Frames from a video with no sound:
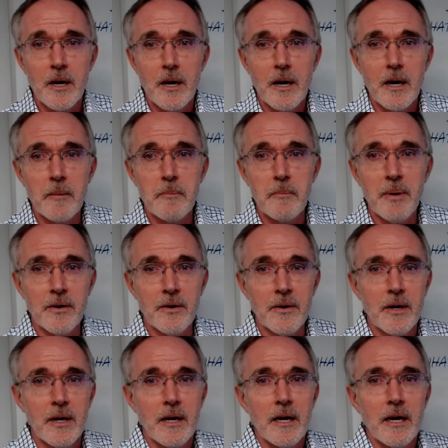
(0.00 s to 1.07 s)
better.
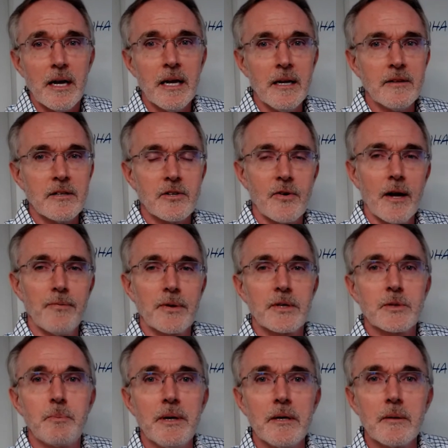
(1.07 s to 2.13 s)
And the traffic is
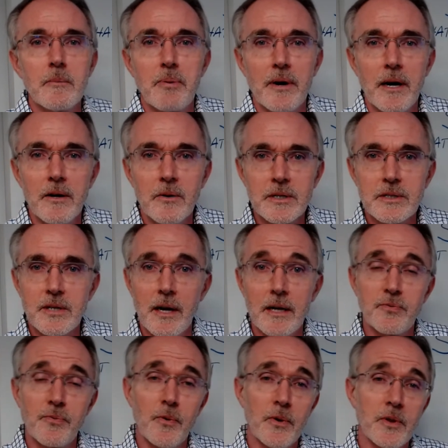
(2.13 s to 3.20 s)
being prioritized
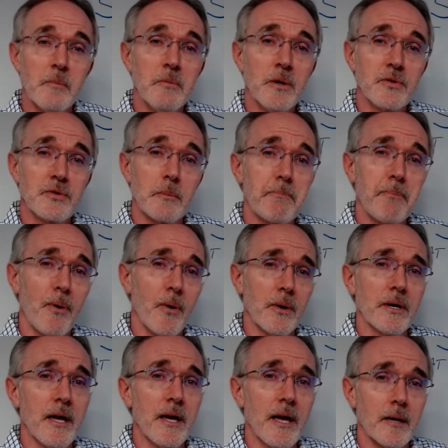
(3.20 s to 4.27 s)
for the most
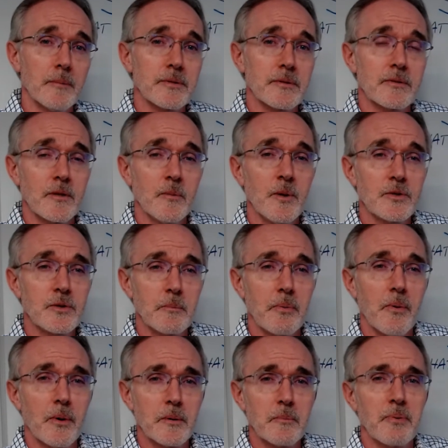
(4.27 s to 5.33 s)
important apps. So the most
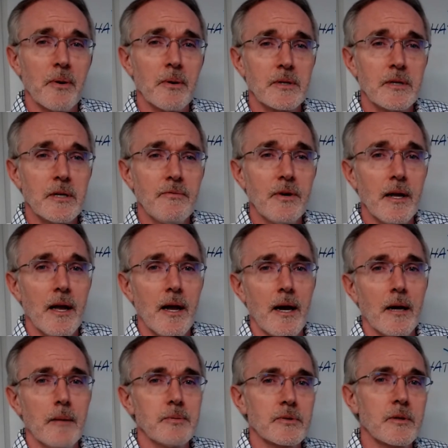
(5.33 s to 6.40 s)
important productivity
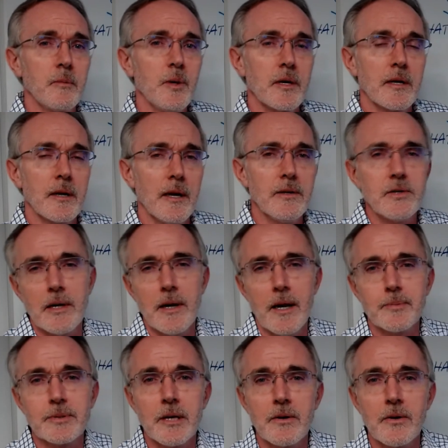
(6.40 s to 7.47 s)
apps or communication
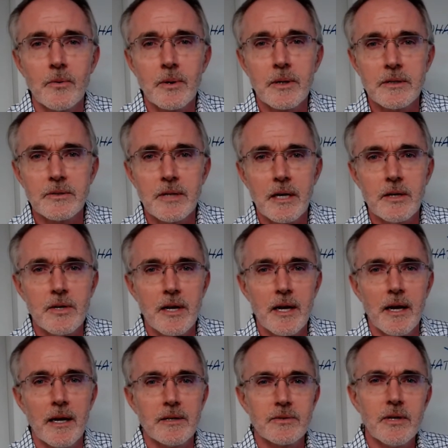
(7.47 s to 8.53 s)
apps that your organization
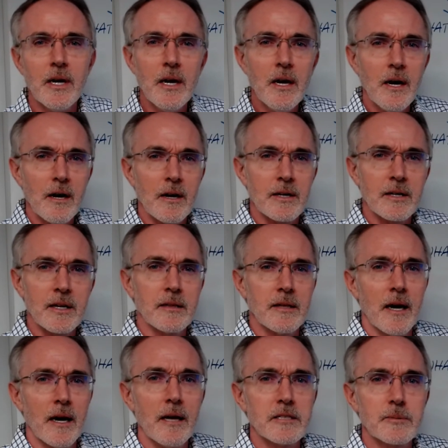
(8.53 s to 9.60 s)
has are getting the
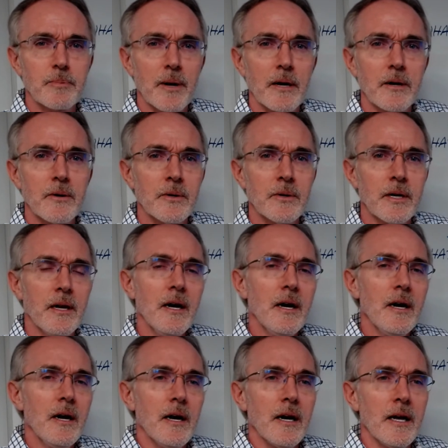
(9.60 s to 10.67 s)
highest priority
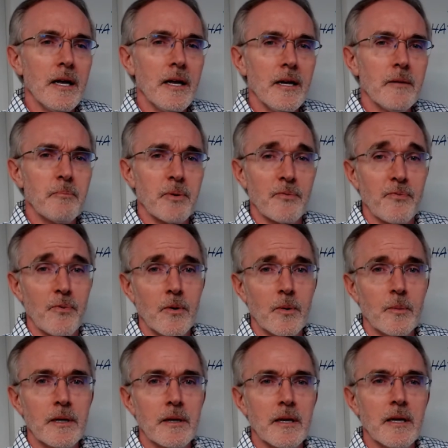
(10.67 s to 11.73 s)
and
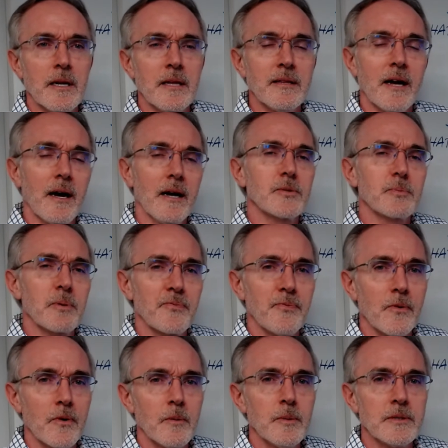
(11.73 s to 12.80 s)
performing and the highest
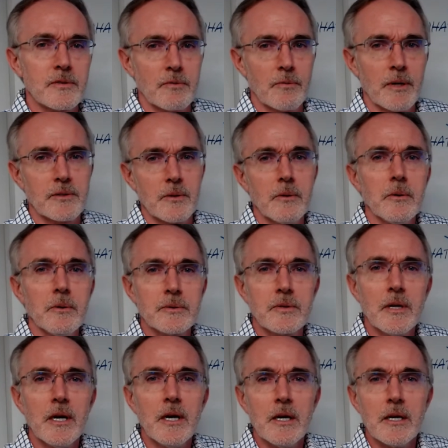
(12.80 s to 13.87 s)
performance thresholds
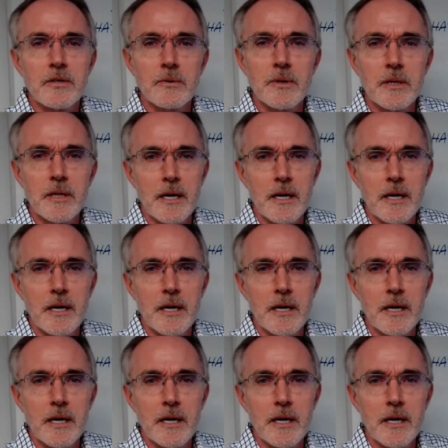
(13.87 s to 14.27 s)
to allow